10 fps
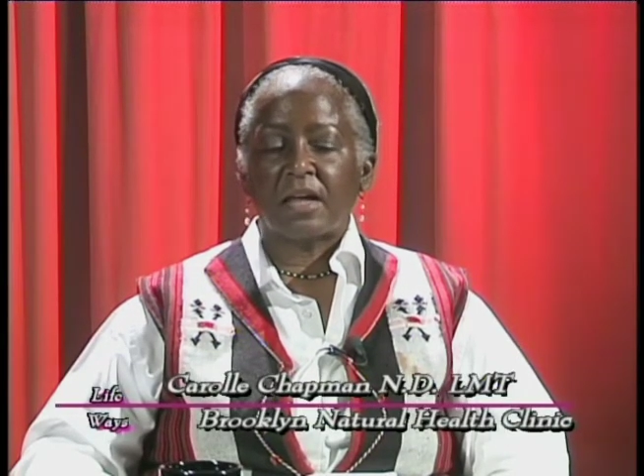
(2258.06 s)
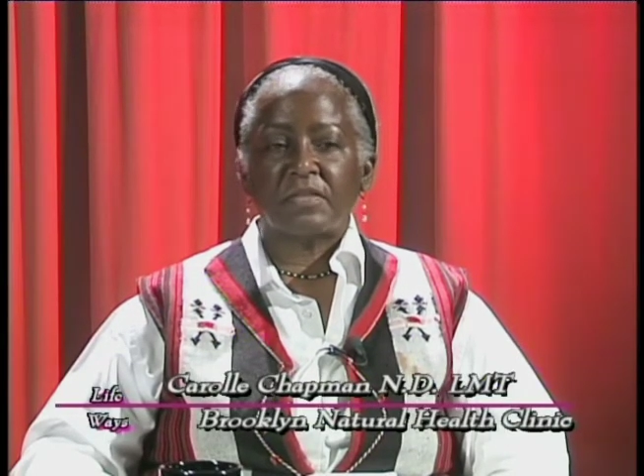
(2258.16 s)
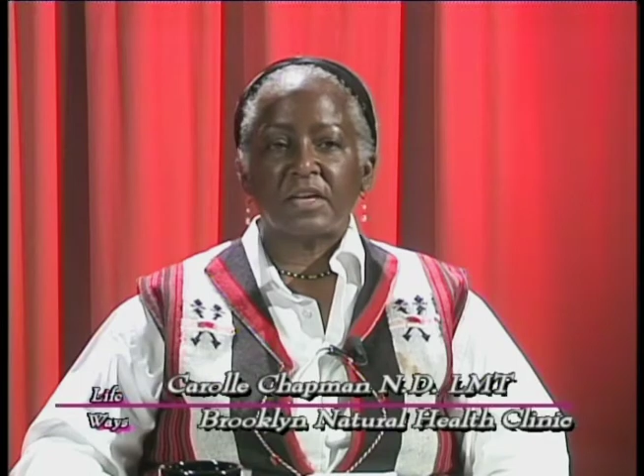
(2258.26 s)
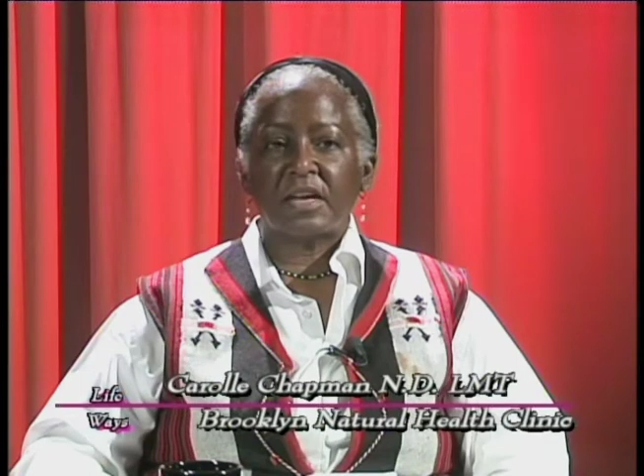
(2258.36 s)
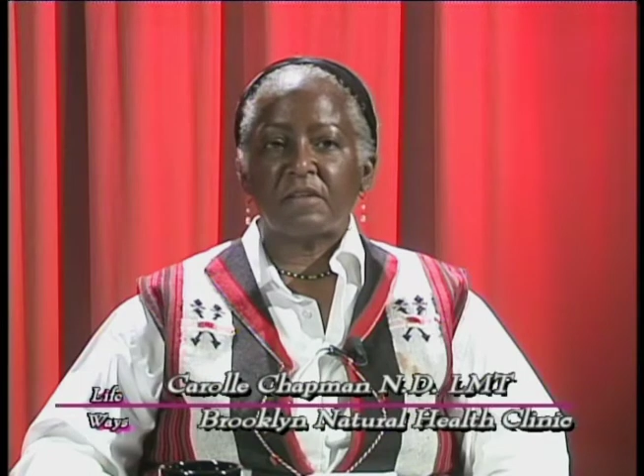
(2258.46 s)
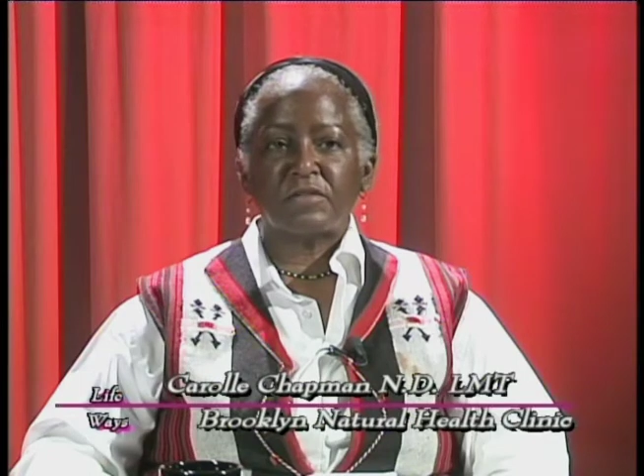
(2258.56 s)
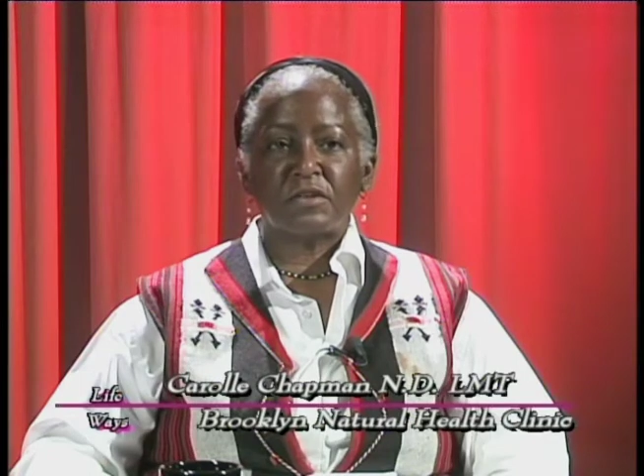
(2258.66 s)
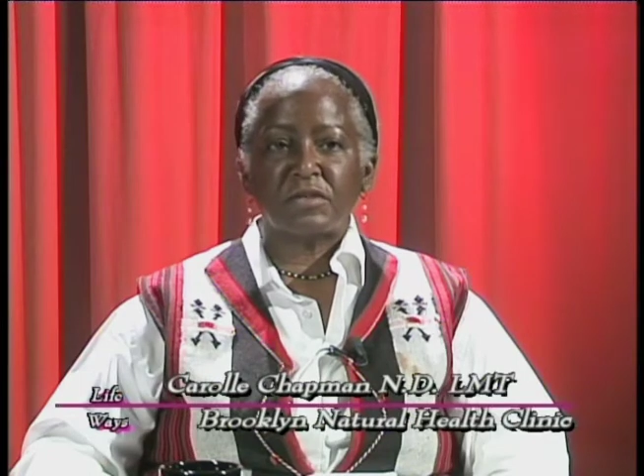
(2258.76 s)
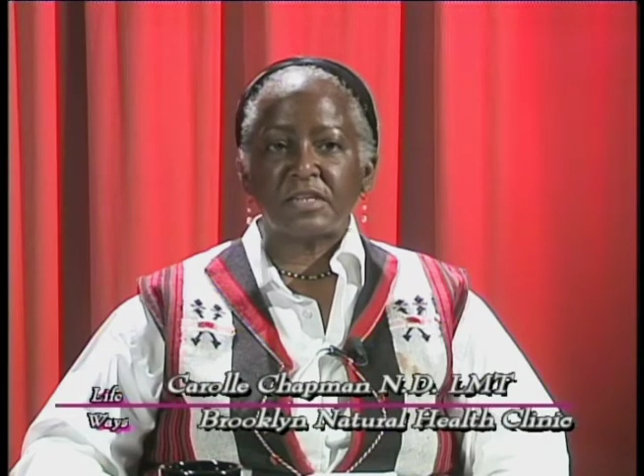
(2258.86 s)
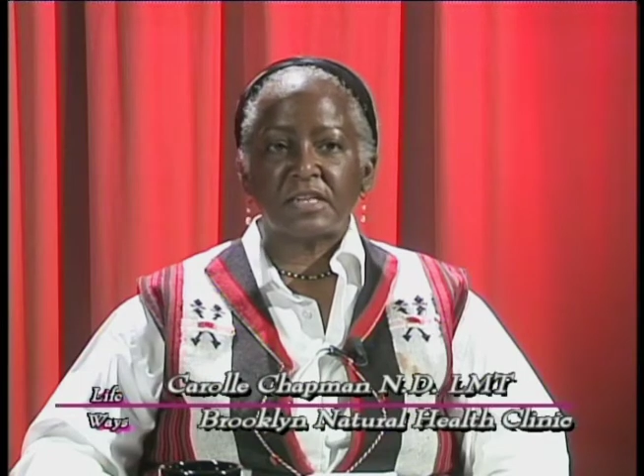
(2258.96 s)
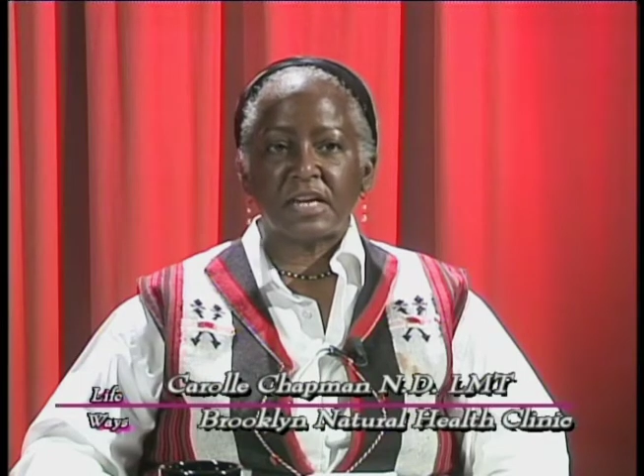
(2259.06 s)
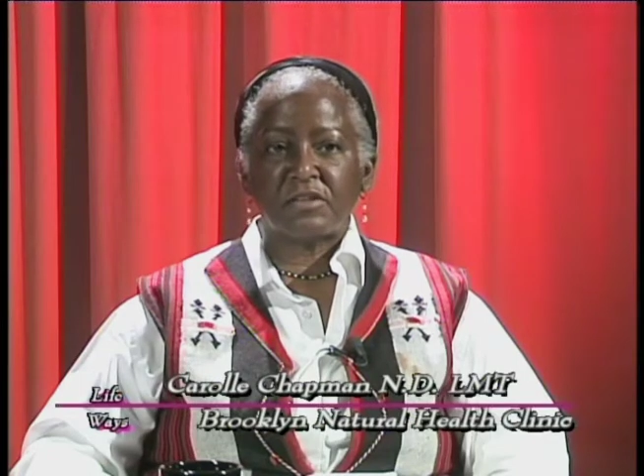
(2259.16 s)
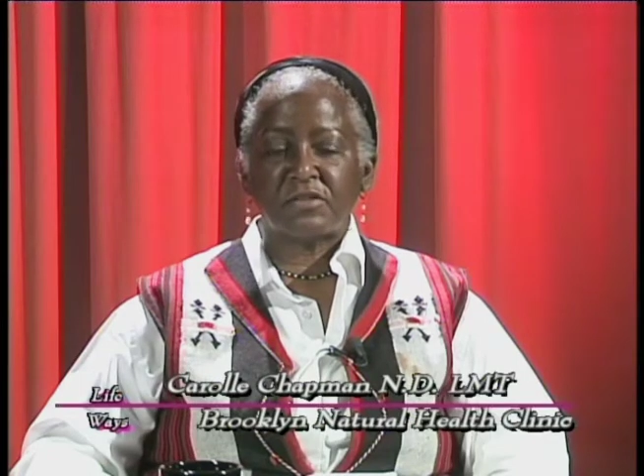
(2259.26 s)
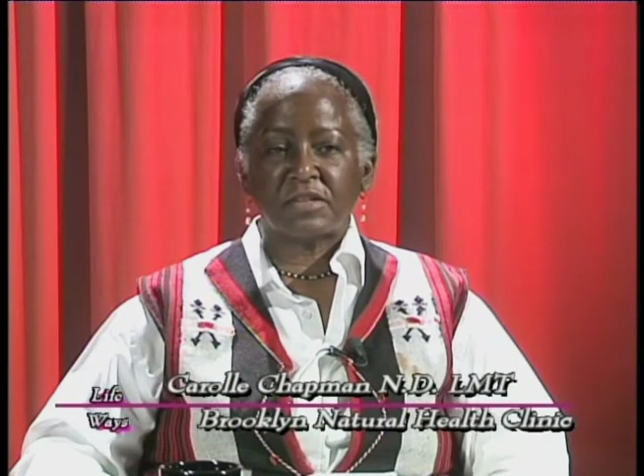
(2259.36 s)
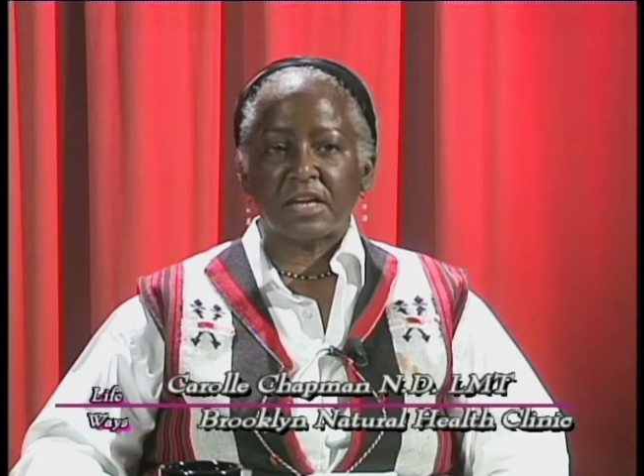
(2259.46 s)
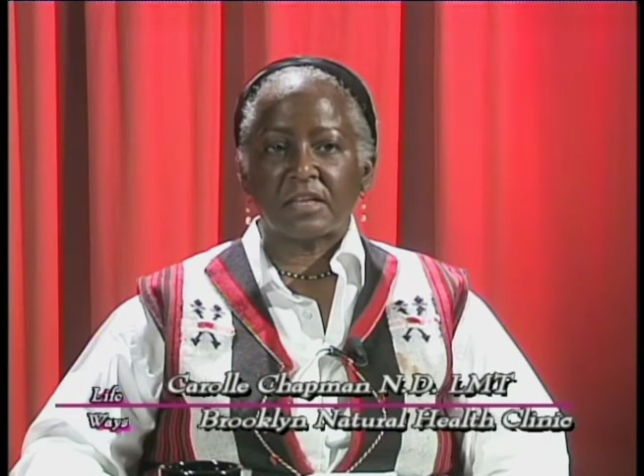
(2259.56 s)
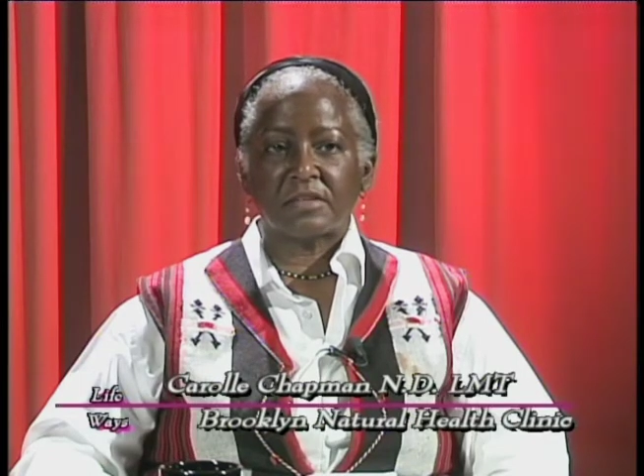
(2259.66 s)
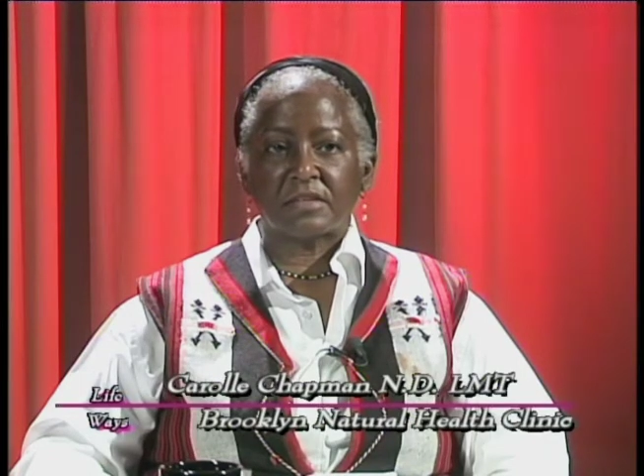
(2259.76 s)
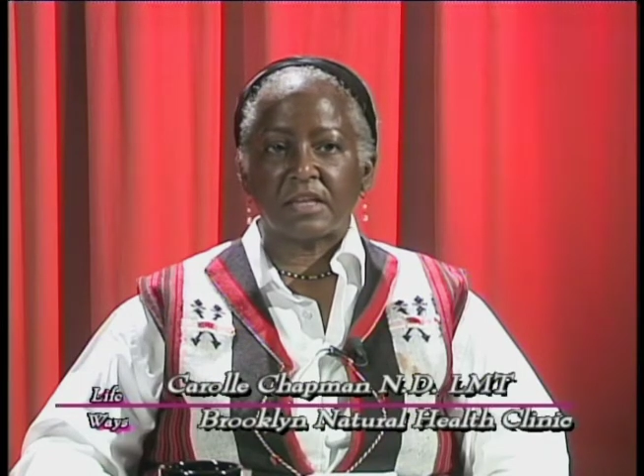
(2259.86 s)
And they have no indication that